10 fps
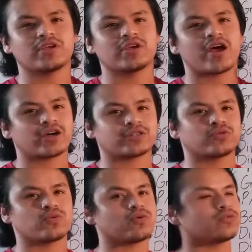
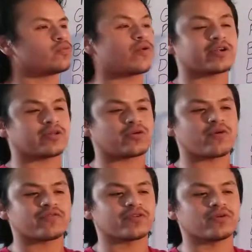actual regular
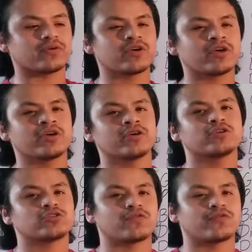revenue.
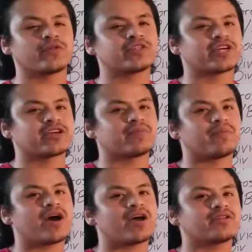So if you're really taking in
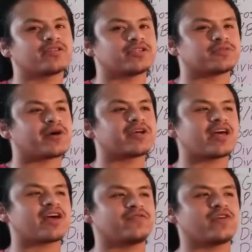mind, despite
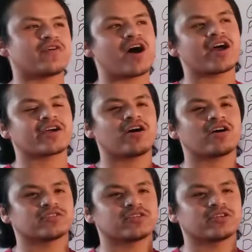that, if you have a high
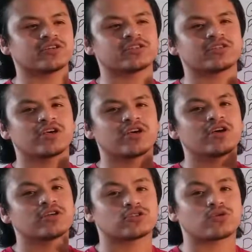cost of goods
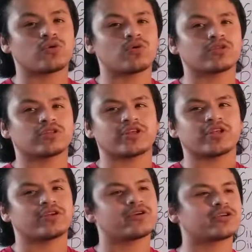sold,
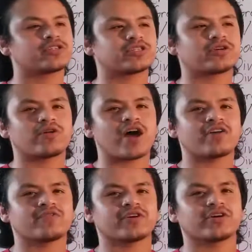then you're still
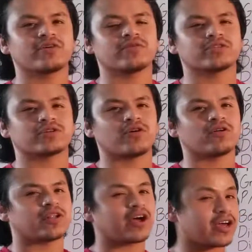having
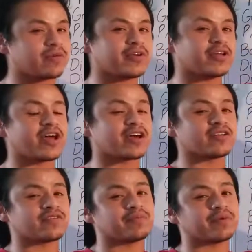can be a
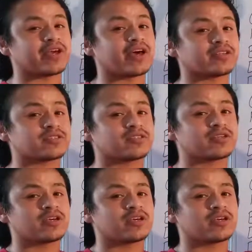negative EPS.